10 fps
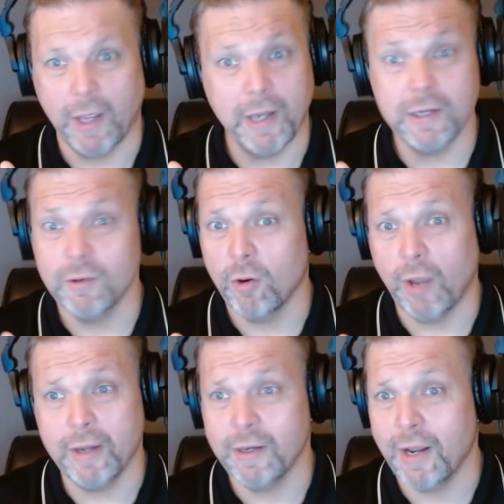I did
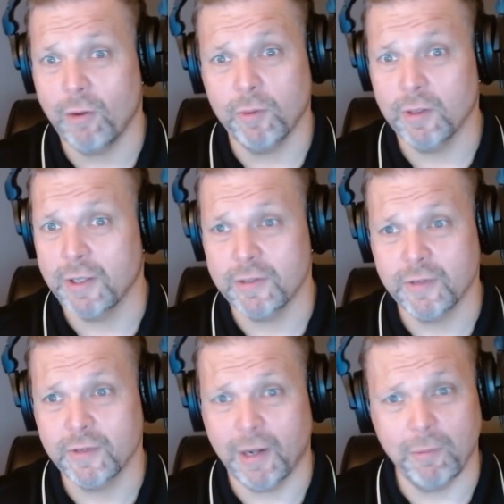not realize
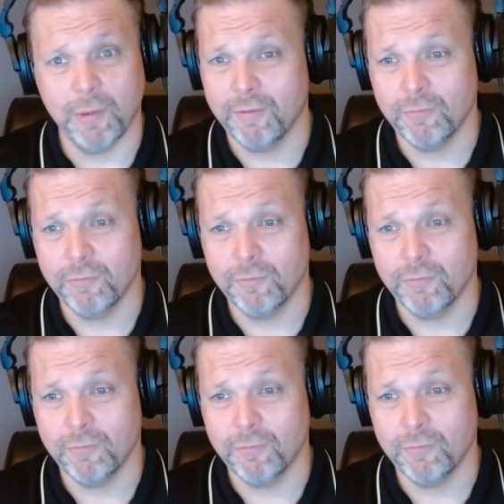that. I mean,